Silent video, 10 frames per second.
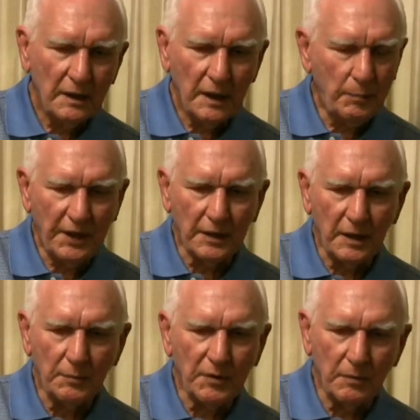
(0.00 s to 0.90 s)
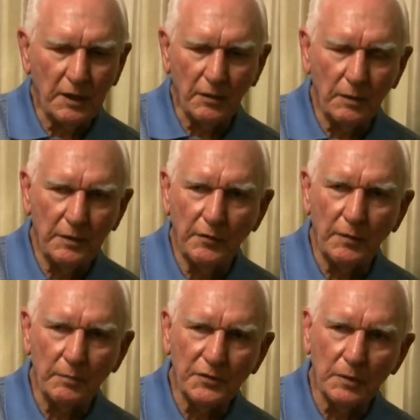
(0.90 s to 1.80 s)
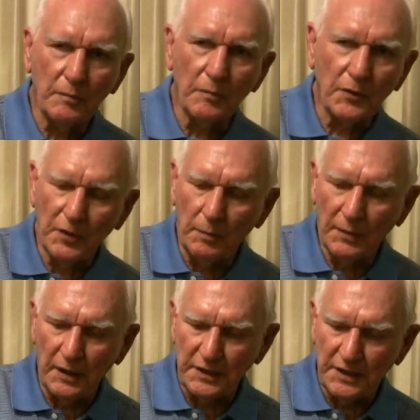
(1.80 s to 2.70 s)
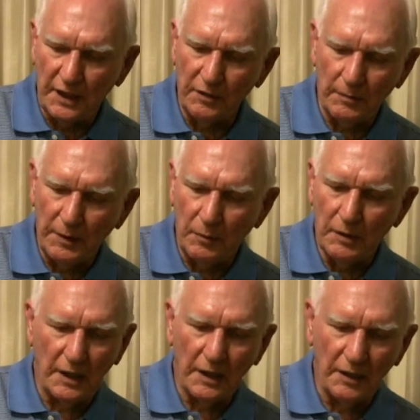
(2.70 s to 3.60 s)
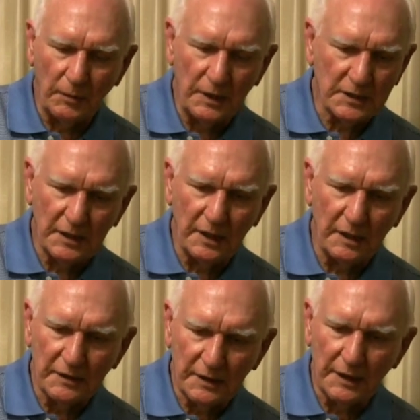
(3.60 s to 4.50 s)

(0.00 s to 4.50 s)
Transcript: They picked up some other women from some some place, and I don't remember what island it was now.